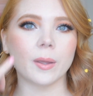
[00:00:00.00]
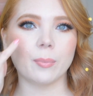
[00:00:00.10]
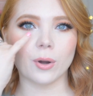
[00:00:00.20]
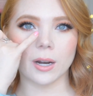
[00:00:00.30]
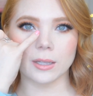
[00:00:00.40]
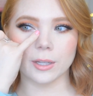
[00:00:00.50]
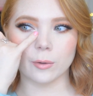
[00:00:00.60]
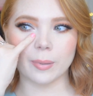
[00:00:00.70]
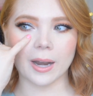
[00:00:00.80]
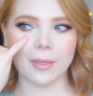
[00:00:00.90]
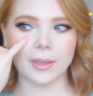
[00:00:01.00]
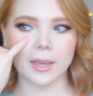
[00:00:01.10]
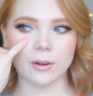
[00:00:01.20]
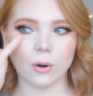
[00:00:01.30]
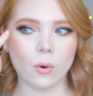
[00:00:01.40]
put a little bit on the
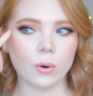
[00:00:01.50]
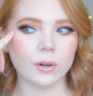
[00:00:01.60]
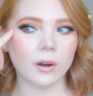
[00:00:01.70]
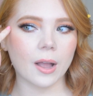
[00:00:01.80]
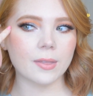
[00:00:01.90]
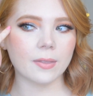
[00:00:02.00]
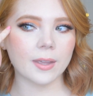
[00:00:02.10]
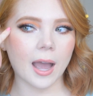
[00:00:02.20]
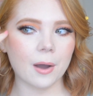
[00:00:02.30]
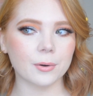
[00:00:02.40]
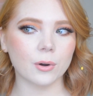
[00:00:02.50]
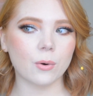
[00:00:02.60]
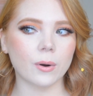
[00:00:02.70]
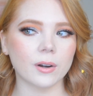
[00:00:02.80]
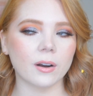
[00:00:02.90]
inner corner and then the outer
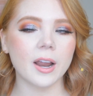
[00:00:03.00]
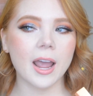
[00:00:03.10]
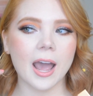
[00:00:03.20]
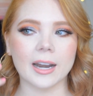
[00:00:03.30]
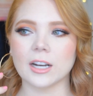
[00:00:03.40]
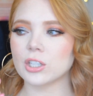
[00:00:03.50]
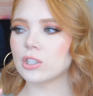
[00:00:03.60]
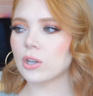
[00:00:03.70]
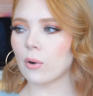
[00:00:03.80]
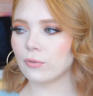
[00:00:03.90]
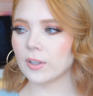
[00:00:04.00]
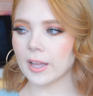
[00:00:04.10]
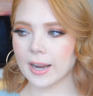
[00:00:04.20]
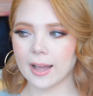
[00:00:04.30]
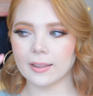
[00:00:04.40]
corner, and I just don't feel
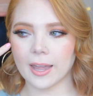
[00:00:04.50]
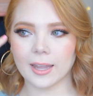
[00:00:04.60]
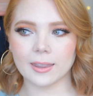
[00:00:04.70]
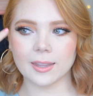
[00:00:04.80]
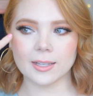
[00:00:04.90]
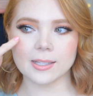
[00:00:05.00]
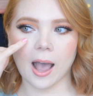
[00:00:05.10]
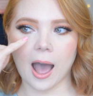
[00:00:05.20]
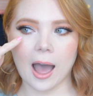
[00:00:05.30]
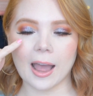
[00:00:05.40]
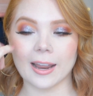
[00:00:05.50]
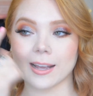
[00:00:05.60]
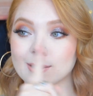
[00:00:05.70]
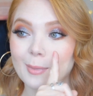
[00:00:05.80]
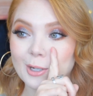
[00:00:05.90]
like I like this eye
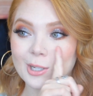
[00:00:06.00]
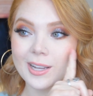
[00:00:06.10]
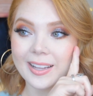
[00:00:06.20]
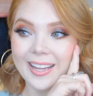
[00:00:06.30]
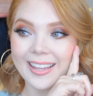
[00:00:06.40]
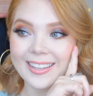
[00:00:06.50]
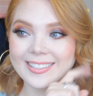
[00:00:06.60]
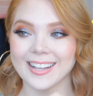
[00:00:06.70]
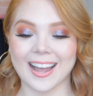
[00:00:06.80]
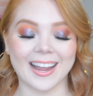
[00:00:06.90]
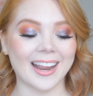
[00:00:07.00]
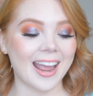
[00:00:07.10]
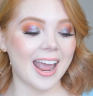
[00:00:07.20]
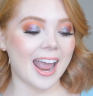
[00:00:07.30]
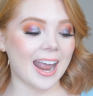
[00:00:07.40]
as much as I like this eye.
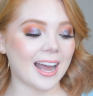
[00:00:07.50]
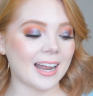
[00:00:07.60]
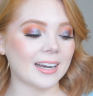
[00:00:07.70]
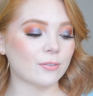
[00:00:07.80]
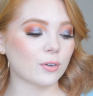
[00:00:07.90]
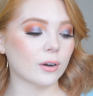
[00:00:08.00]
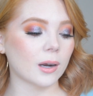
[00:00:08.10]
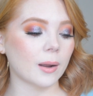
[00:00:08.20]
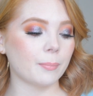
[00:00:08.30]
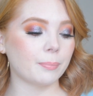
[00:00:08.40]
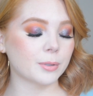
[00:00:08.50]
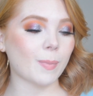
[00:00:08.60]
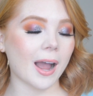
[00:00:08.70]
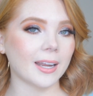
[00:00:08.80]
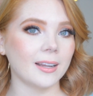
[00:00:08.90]
And for
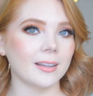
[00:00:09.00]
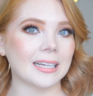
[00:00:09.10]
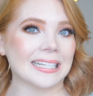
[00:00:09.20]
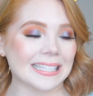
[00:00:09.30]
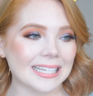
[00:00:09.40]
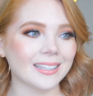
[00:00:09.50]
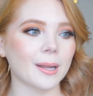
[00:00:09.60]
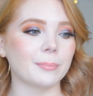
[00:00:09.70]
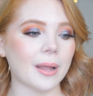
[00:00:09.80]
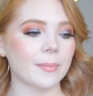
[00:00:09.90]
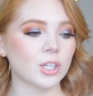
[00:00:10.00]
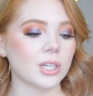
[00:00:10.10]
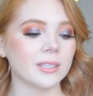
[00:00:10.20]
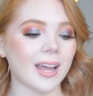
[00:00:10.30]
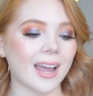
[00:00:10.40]
spot concealing
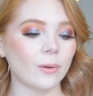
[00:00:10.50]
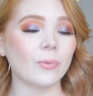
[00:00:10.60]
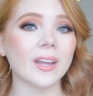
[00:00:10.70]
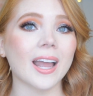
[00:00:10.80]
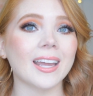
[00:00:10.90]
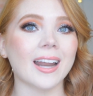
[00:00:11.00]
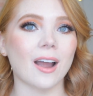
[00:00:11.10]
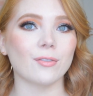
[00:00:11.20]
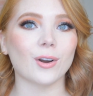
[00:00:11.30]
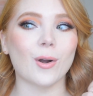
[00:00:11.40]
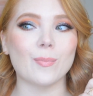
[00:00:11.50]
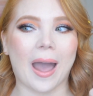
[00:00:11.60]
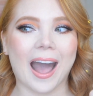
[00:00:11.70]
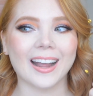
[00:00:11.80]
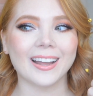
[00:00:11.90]
blemishes, I don't think I can ever go
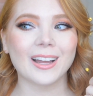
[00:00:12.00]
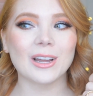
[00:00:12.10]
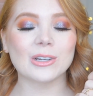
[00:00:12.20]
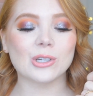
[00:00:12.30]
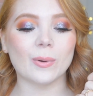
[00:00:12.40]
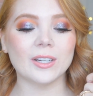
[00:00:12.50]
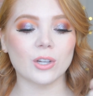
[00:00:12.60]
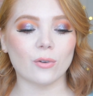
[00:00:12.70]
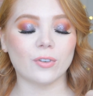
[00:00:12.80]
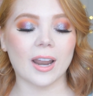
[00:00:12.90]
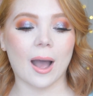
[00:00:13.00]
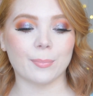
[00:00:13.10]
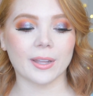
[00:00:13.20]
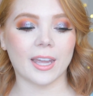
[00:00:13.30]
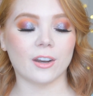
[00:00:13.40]
back to a doe foot
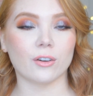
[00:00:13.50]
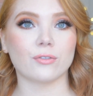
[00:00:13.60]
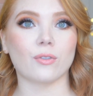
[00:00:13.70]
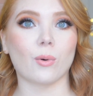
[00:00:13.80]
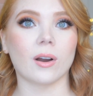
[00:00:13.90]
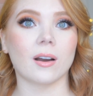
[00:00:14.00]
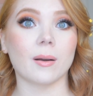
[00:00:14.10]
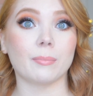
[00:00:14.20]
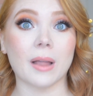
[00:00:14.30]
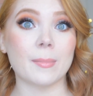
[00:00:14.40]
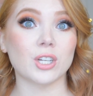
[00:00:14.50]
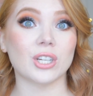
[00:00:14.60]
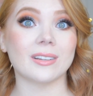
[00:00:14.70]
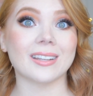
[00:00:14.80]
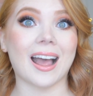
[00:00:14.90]
applicator for
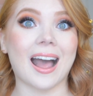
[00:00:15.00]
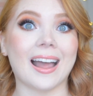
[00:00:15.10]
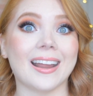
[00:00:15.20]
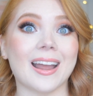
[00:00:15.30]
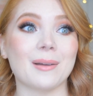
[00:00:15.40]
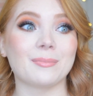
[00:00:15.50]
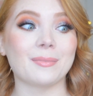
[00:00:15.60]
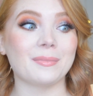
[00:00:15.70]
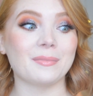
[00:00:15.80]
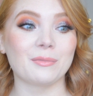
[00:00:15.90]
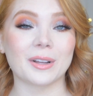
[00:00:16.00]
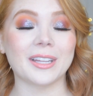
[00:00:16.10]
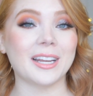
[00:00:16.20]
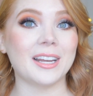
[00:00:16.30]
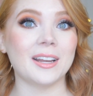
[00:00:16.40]
blemishes. I am
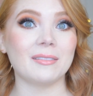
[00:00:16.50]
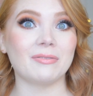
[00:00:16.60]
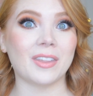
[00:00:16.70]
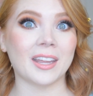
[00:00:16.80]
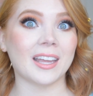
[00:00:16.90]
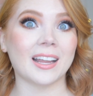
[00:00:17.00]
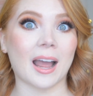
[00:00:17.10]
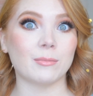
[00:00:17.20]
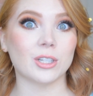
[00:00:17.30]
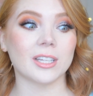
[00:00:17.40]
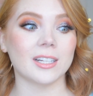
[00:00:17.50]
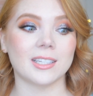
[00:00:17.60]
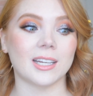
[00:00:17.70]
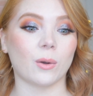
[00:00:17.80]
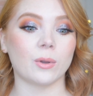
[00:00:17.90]
really thinking I'm just going to
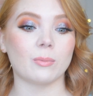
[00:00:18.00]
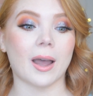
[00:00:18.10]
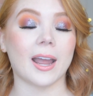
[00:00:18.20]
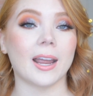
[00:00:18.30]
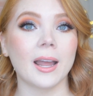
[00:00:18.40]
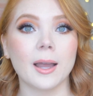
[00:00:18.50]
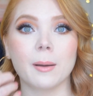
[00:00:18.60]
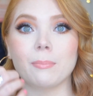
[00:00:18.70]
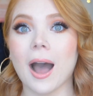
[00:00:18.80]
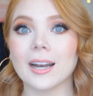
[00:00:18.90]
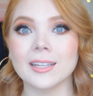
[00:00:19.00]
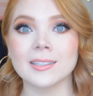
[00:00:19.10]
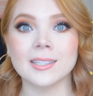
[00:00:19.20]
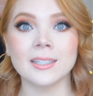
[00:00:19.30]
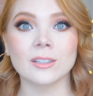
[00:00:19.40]
stick with my pot
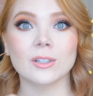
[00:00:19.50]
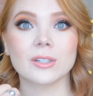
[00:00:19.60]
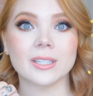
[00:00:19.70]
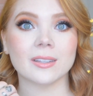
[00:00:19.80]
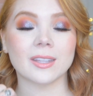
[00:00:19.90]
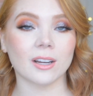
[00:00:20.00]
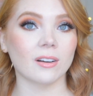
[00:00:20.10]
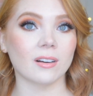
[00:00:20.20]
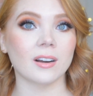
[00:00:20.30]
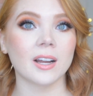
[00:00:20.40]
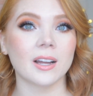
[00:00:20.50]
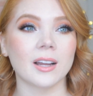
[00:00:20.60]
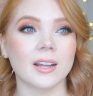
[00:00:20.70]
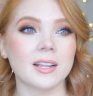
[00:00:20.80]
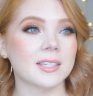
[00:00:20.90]
concealers, thicker
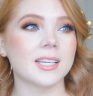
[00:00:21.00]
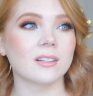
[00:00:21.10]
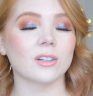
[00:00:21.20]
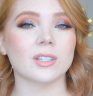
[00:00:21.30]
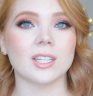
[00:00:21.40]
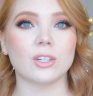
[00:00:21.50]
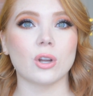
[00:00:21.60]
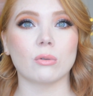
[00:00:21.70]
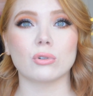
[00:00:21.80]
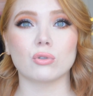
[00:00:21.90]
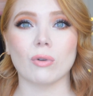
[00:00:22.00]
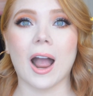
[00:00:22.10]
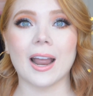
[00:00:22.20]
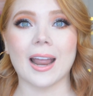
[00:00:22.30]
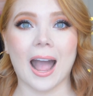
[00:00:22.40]
concealers that don't
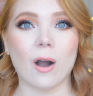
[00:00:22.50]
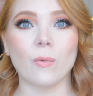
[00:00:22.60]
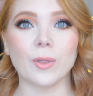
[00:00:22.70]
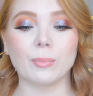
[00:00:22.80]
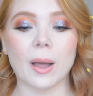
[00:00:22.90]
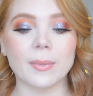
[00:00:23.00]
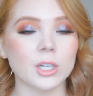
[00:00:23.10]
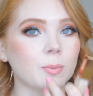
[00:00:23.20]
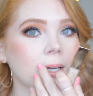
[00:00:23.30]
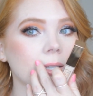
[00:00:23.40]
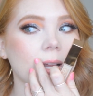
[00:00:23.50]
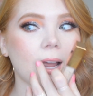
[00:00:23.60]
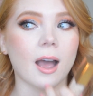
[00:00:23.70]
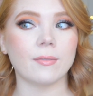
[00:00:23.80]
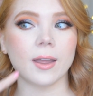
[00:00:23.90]
dry out the blemish, because I
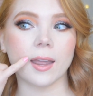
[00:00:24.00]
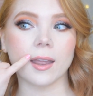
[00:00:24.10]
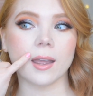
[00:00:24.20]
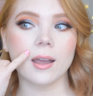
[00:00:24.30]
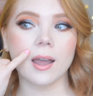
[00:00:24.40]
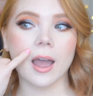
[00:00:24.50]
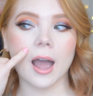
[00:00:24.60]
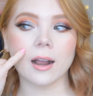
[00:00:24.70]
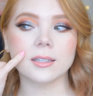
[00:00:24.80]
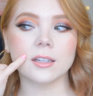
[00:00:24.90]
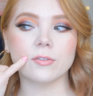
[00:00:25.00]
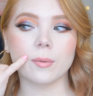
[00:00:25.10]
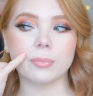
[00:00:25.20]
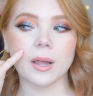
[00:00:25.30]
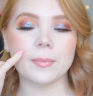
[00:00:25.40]
have a
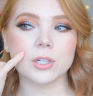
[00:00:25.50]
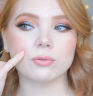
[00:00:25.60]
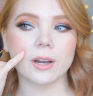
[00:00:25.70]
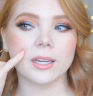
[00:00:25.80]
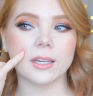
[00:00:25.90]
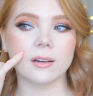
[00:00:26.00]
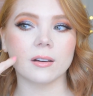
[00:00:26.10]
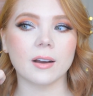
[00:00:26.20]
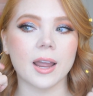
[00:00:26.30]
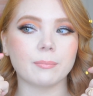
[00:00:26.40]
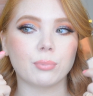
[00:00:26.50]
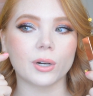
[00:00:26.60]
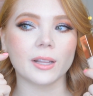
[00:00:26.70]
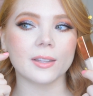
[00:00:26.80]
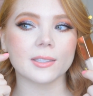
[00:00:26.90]
active blemish right here, and
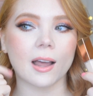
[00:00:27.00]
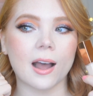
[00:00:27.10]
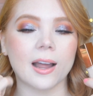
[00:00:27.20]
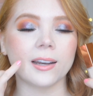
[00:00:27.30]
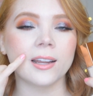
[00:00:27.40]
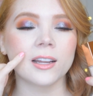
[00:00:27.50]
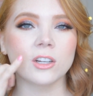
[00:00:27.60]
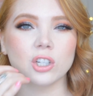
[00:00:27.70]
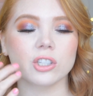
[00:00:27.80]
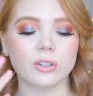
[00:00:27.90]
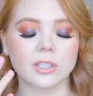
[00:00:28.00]
putting this on just